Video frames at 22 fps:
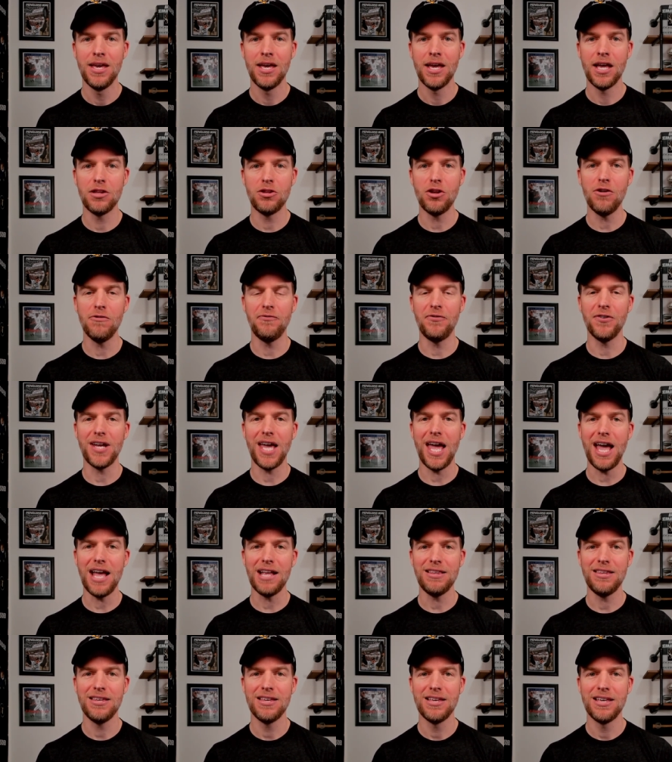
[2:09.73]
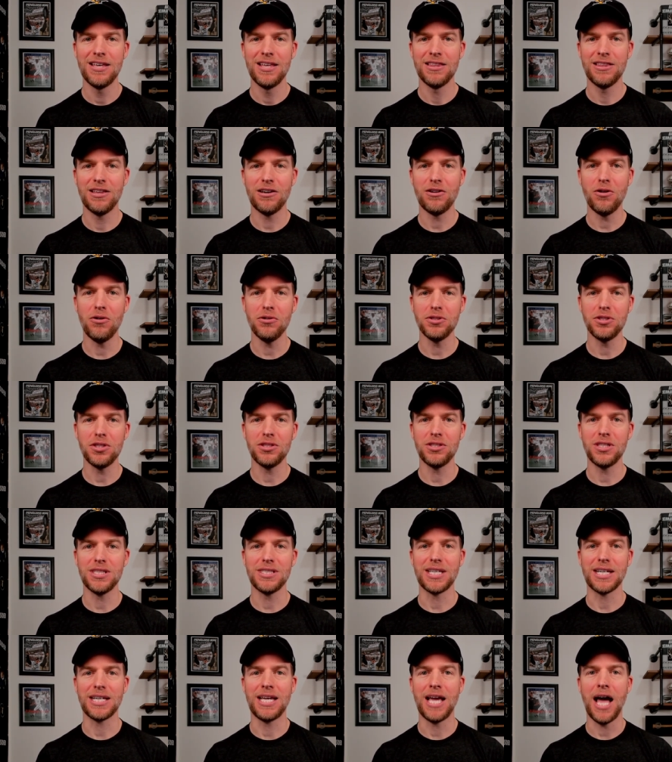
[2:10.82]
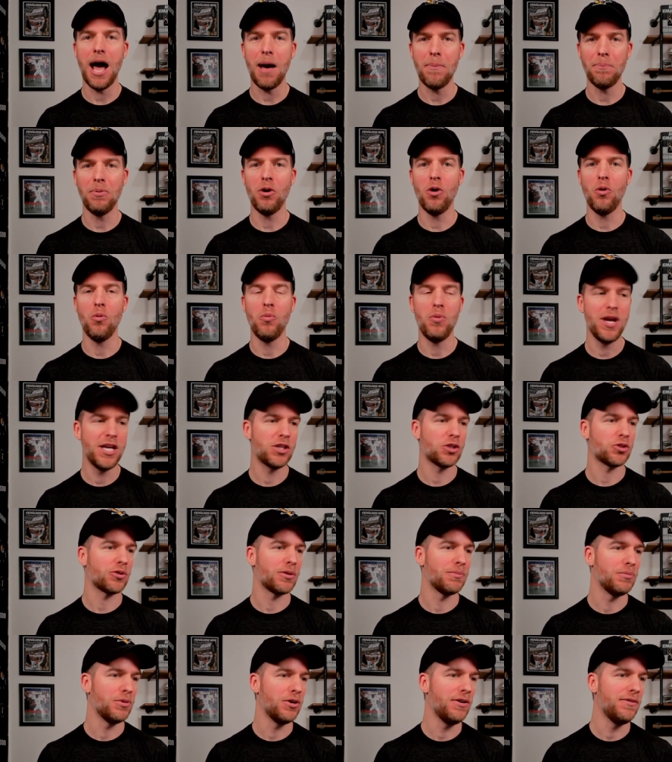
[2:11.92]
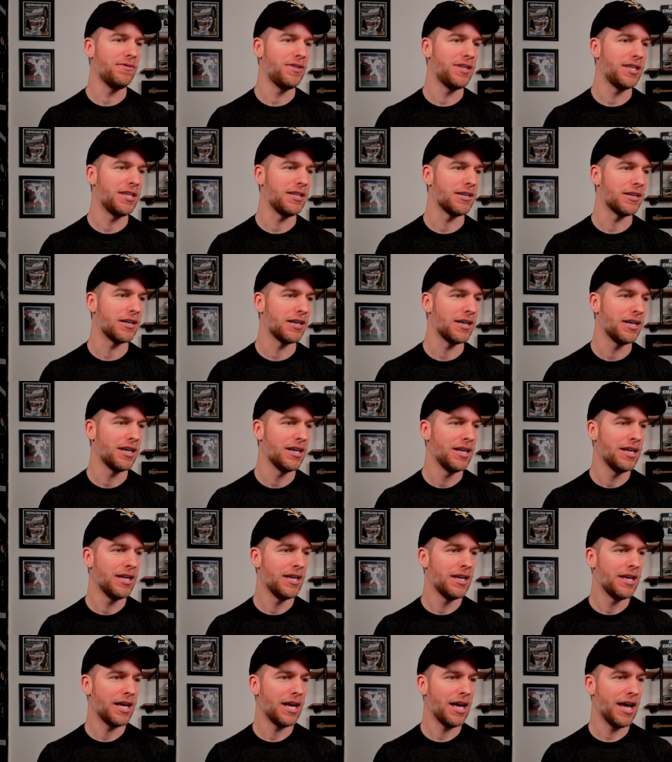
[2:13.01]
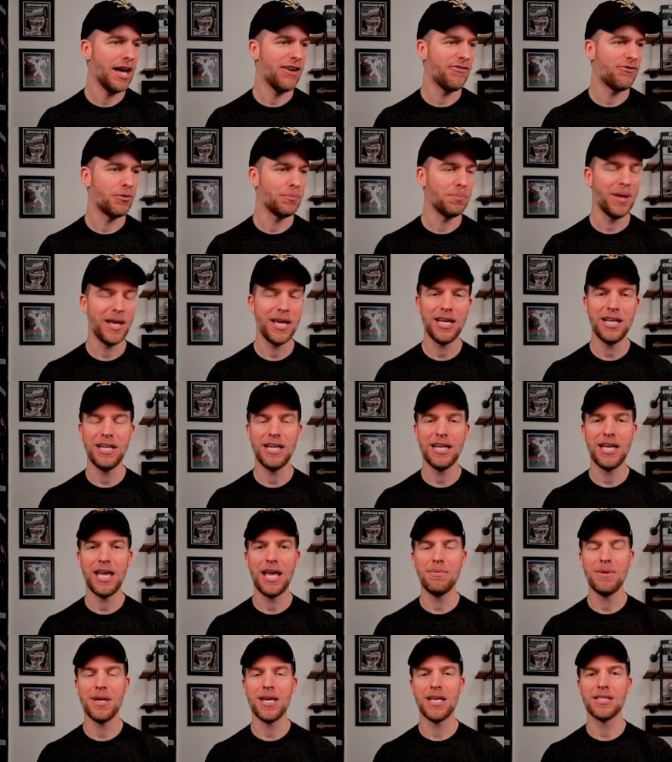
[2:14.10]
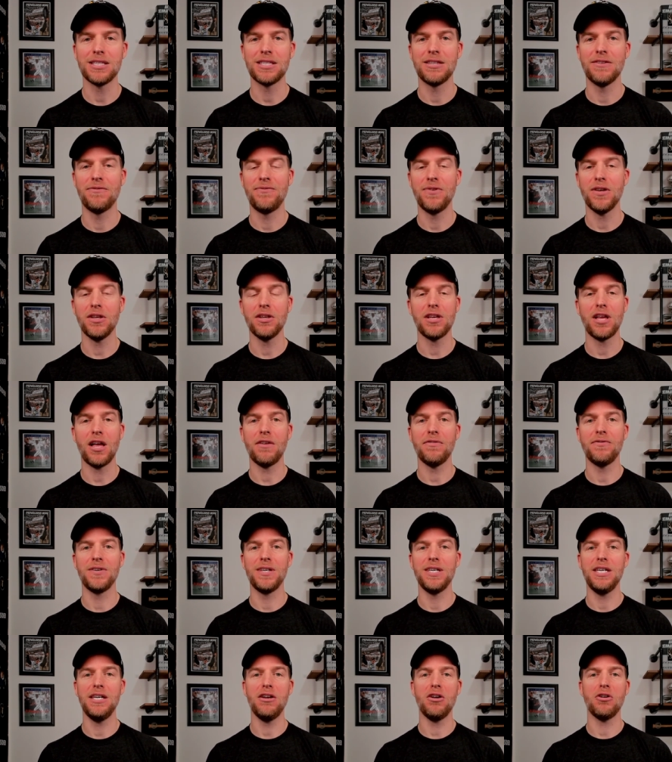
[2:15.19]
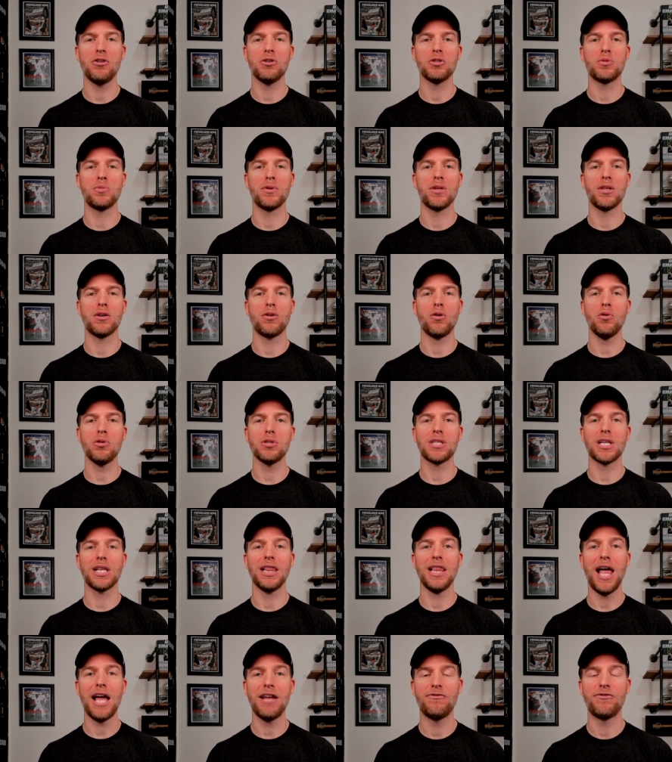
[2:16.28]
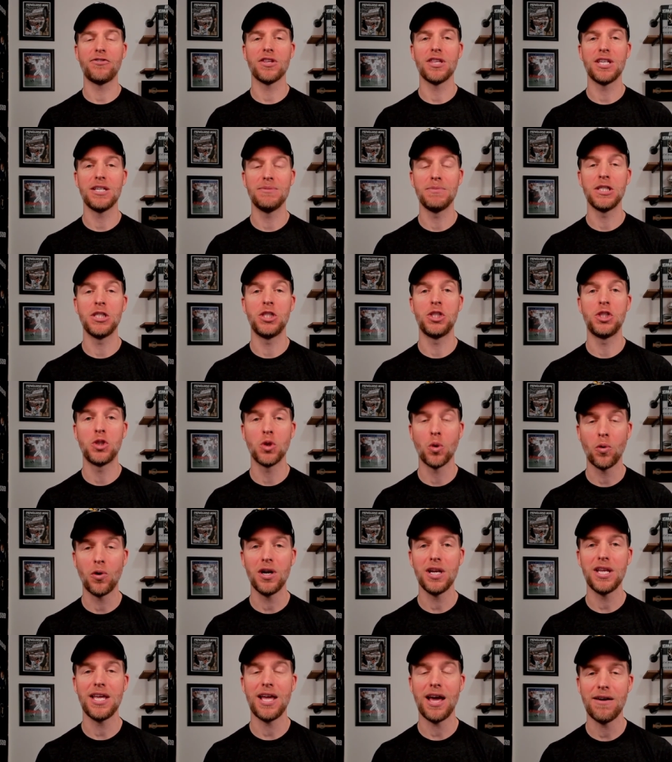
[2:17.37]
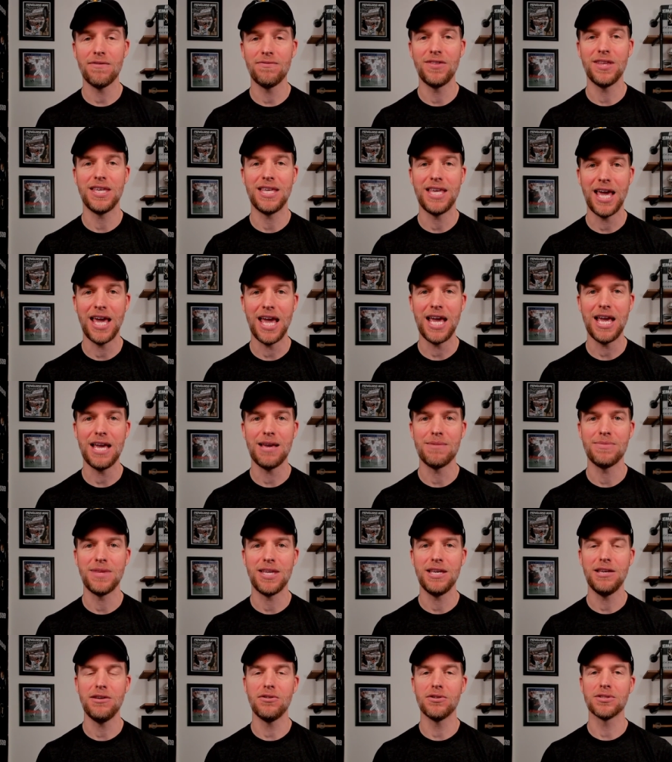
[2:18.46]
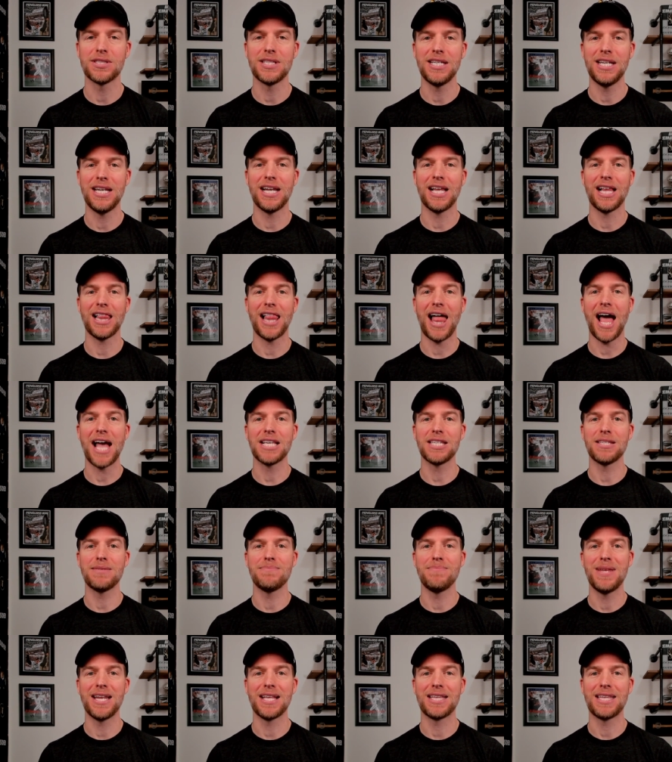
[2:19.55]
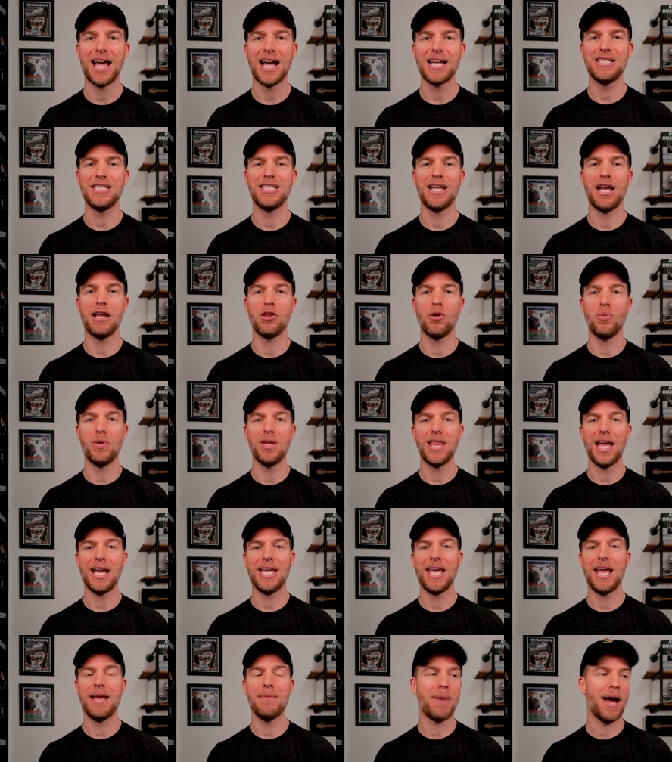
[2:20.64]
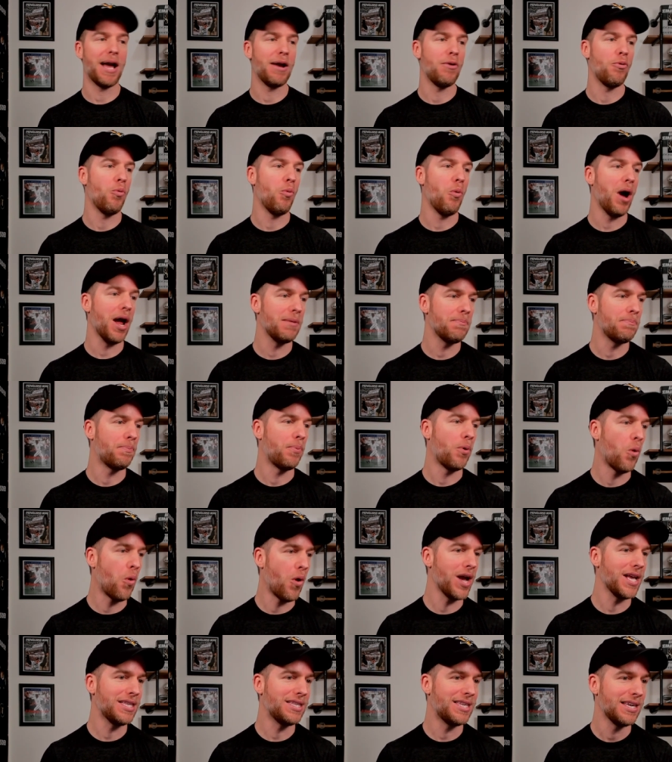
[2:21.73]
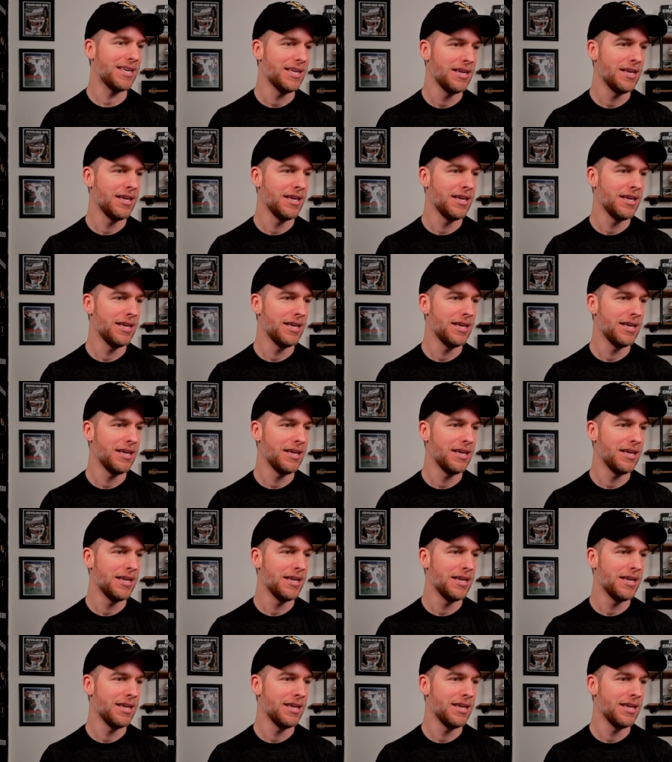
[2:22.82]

And don't forget, the Colts are just a couple of weeks removed here uh, from playing in the game against the Philadelphia Eagles, where the Colts led for the majority of the game. The Eagles needed a last-minute touchdown to win that game by one point.